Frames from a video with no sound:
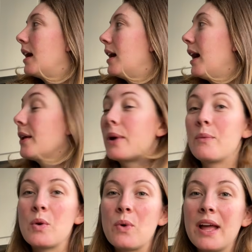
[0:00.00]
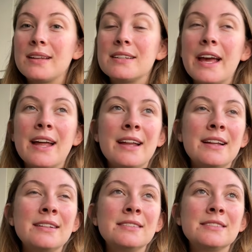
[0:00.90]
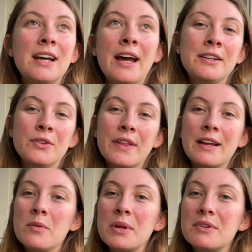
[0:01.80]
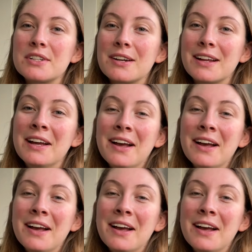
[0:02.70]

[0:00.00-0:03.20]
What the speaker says: Anyway, we went, and I don't think I'll be returning.